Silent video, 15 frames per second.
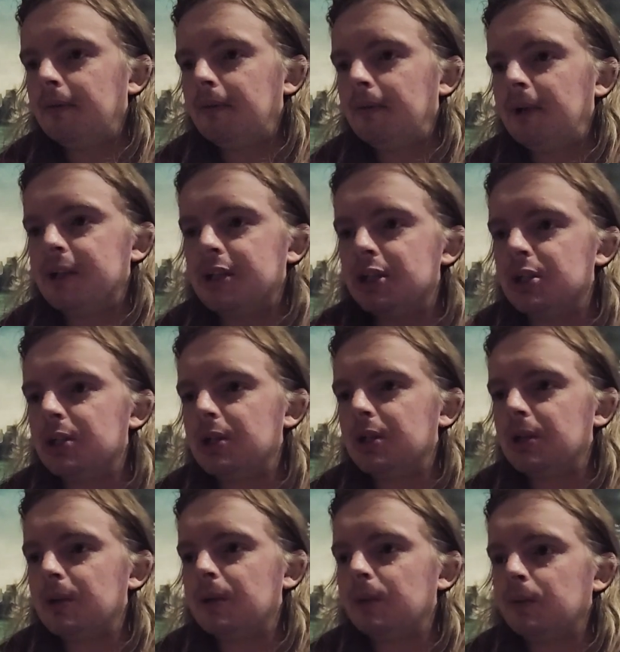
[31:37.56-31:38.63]
when
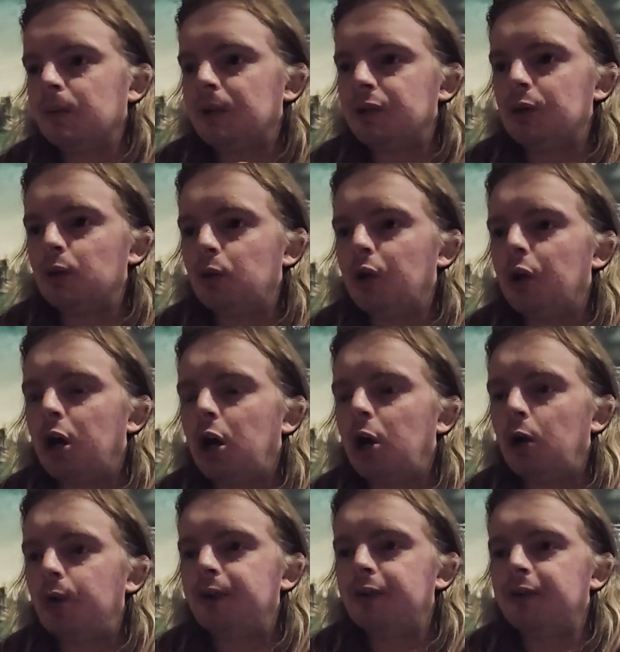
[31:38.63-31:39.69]
you want to
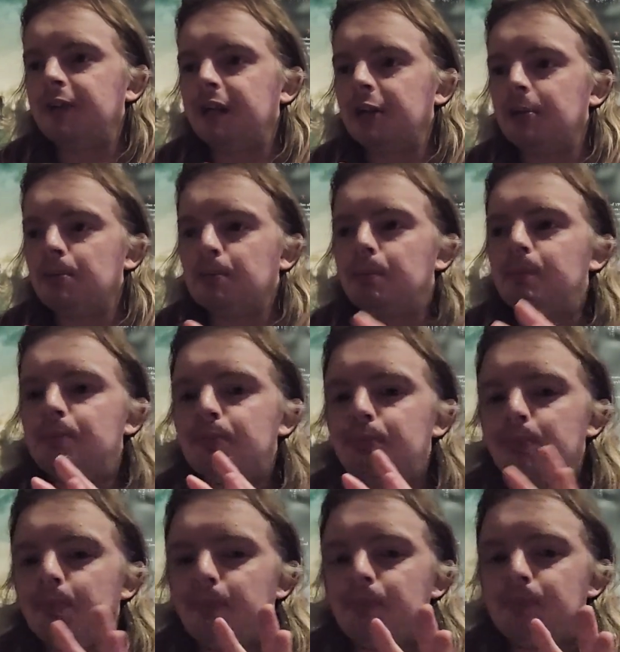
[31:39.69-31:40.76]
hold the figure and
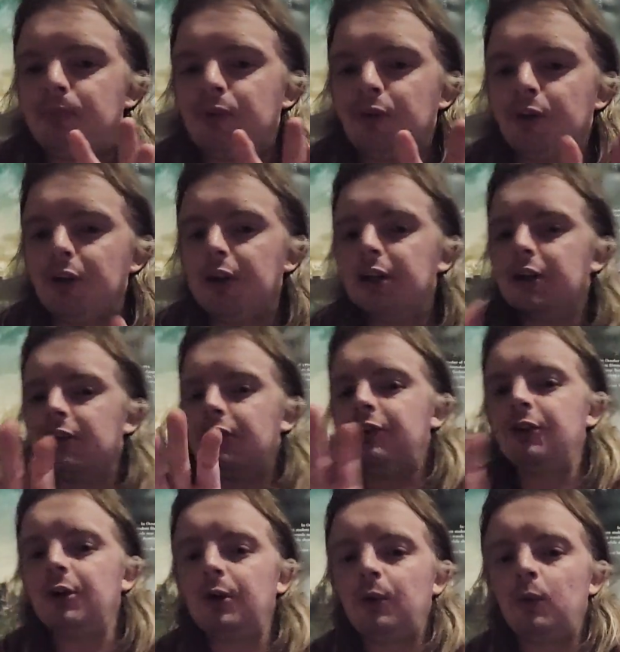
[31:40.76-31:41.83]
turn it in a
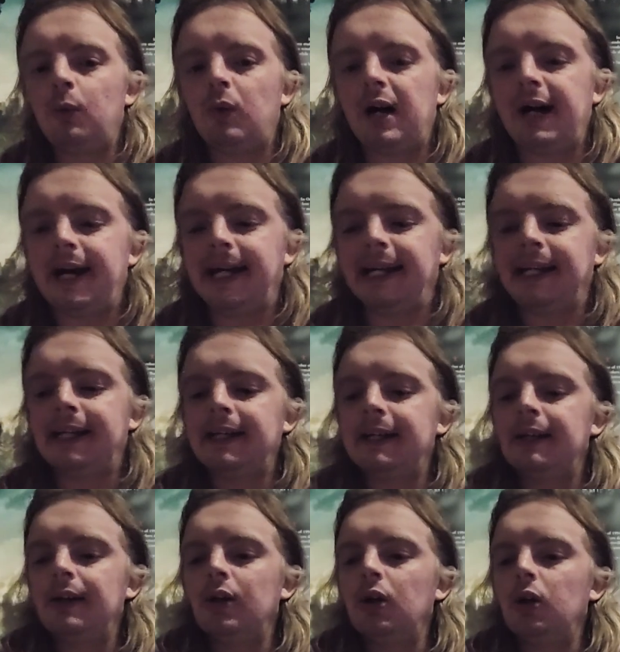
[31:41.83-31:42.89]
certain way
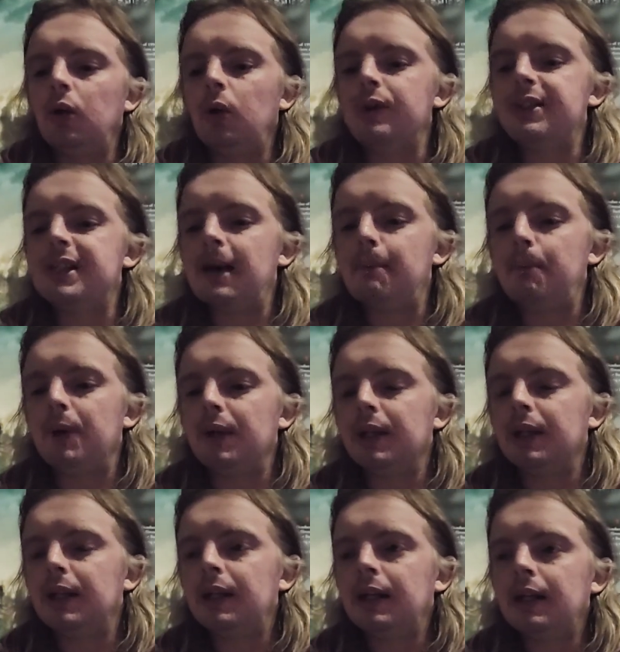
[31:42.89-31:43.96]
or
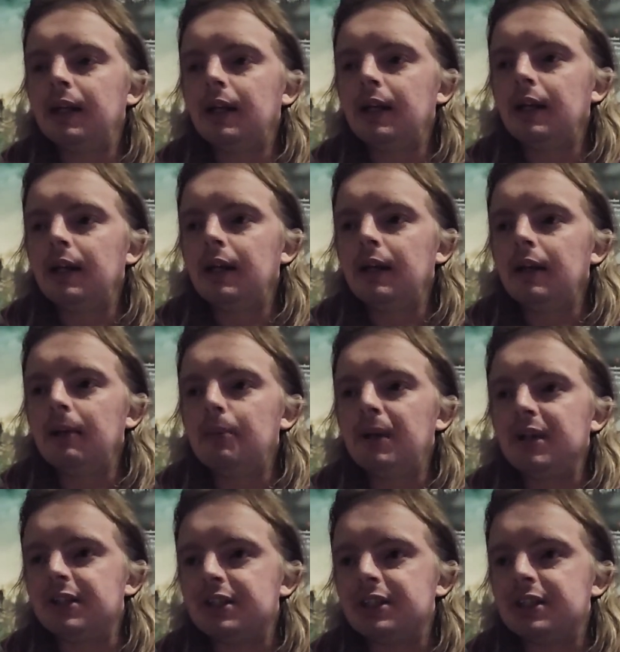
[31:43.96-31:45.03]
something,
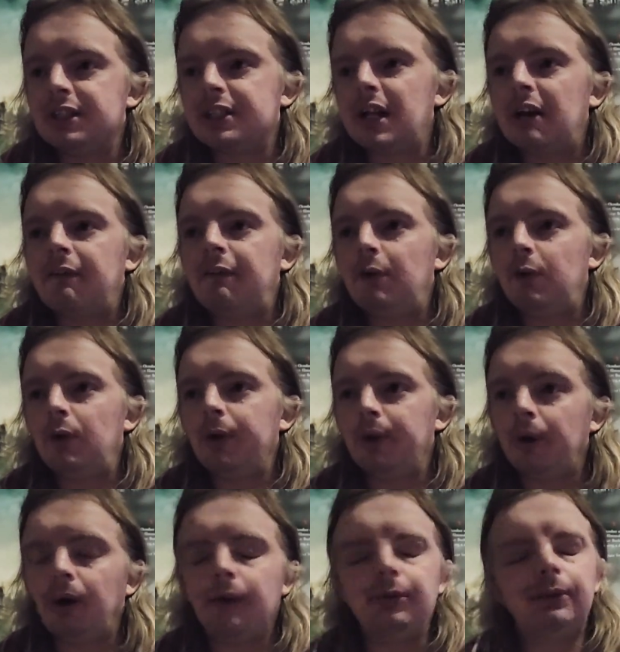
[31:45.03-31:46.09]
pieces just start falling
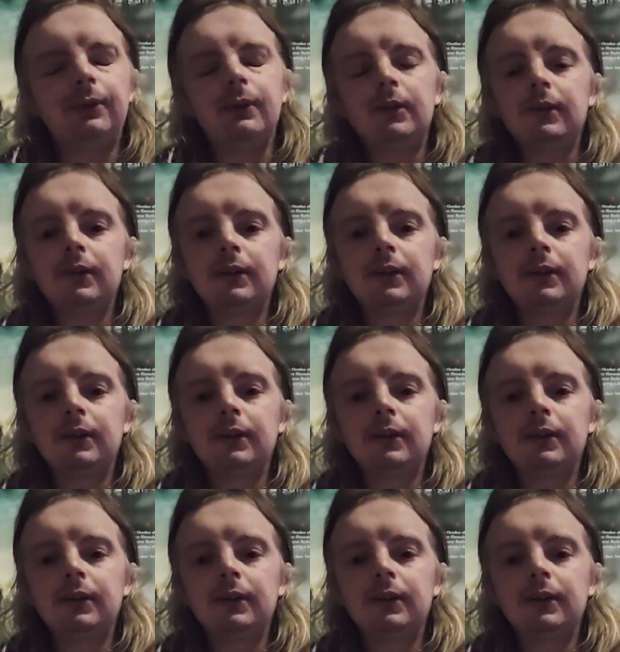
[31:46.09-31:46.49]
off.